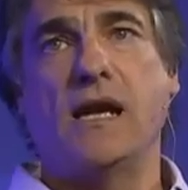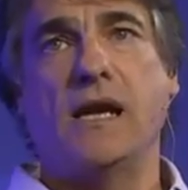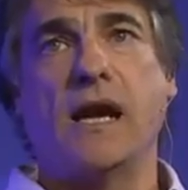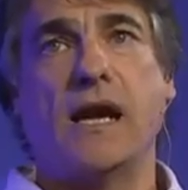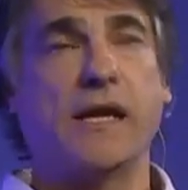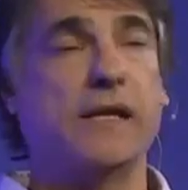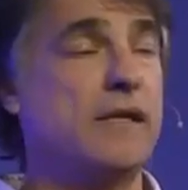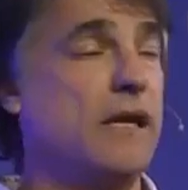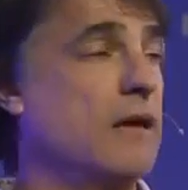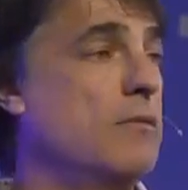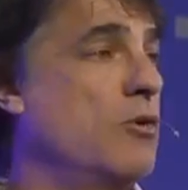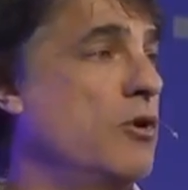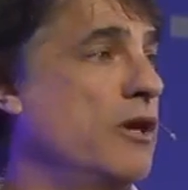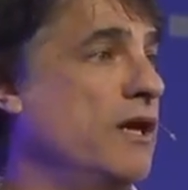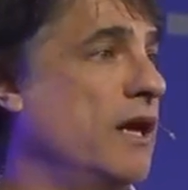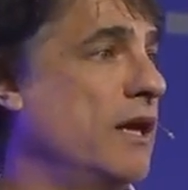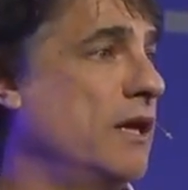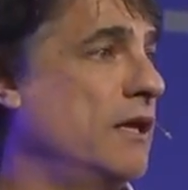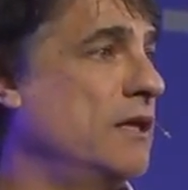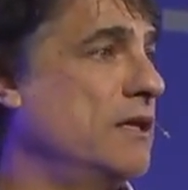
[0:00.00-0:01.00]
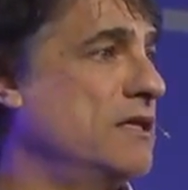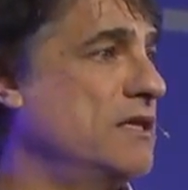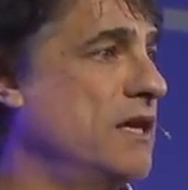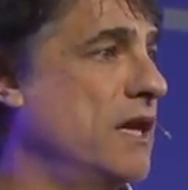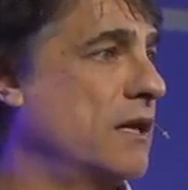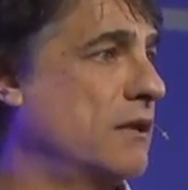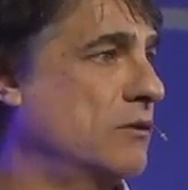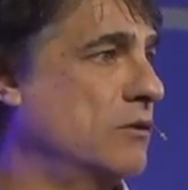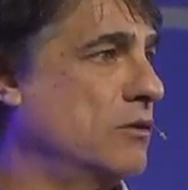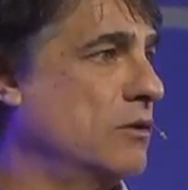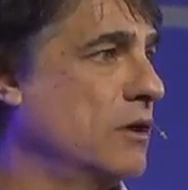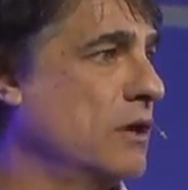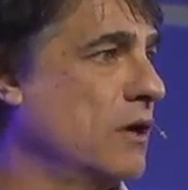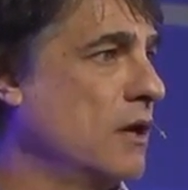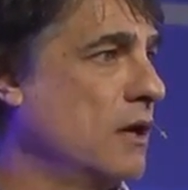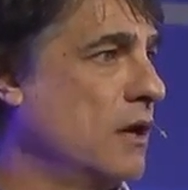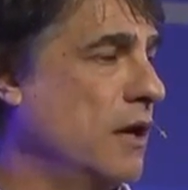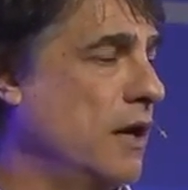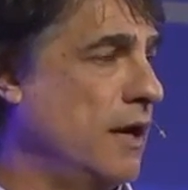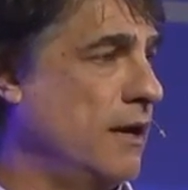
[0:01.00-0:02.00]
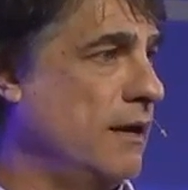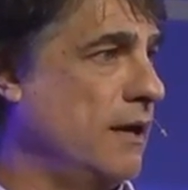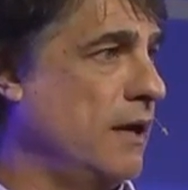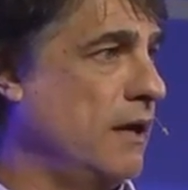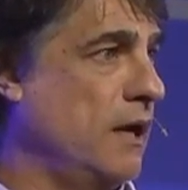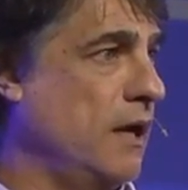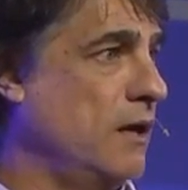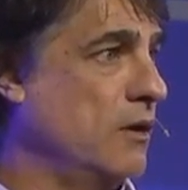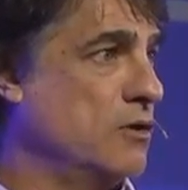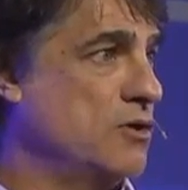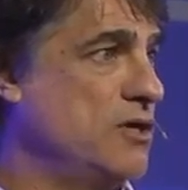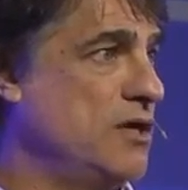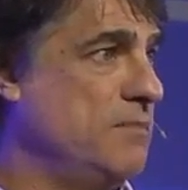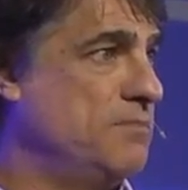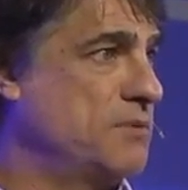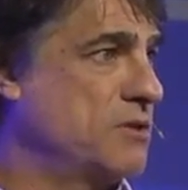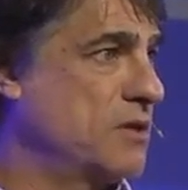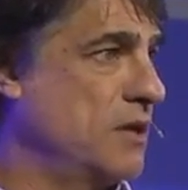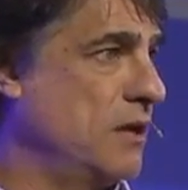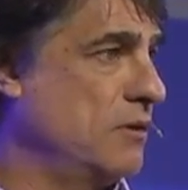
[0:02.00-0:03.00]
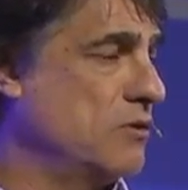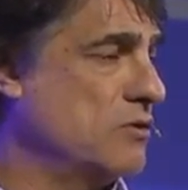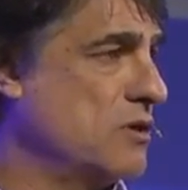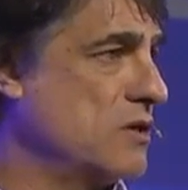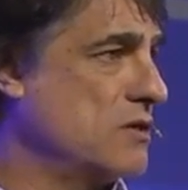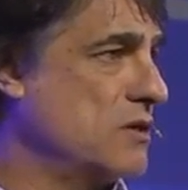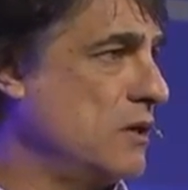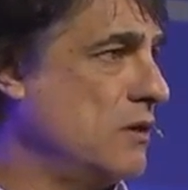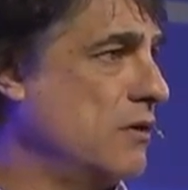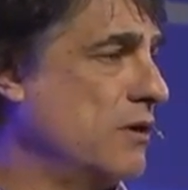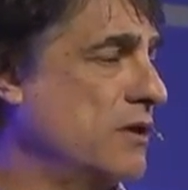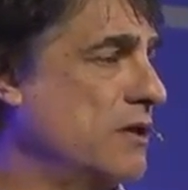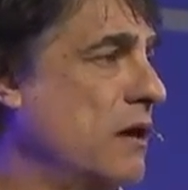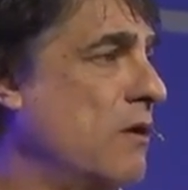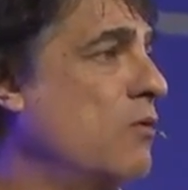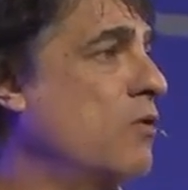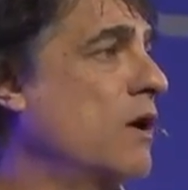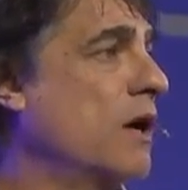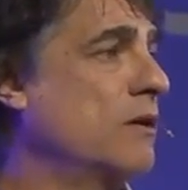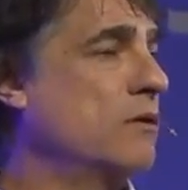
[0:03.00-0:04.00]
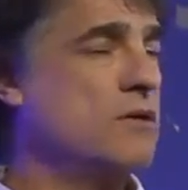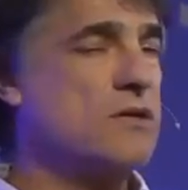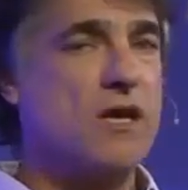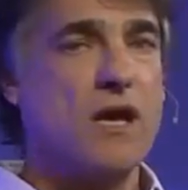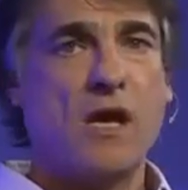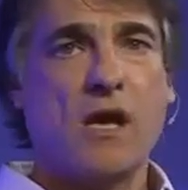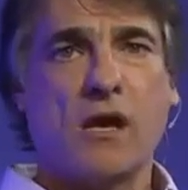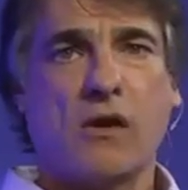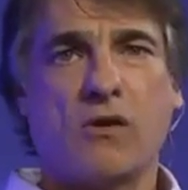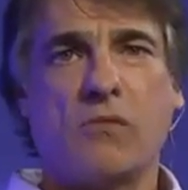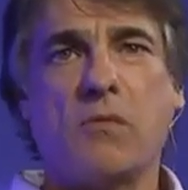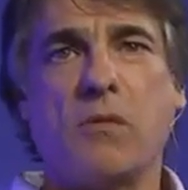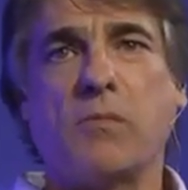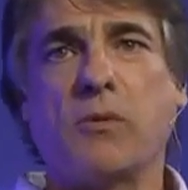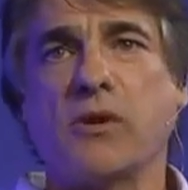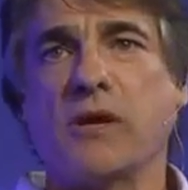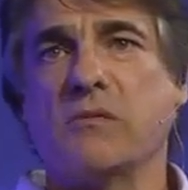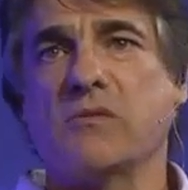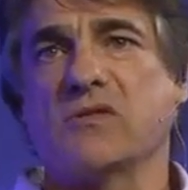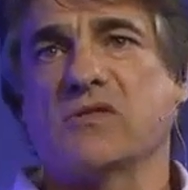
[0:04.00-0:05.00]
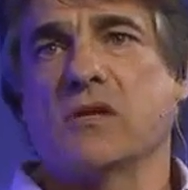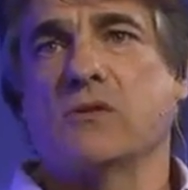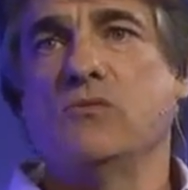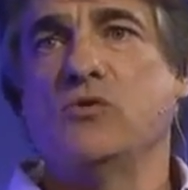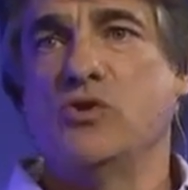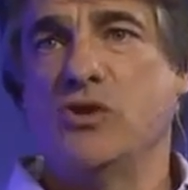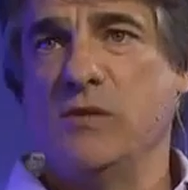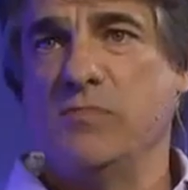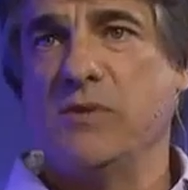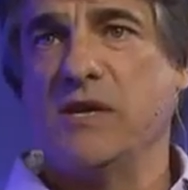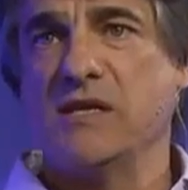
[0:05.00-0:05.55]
US were at war with Iraq, and people who were dying in the desert in the jeeps was one of the biggest problems.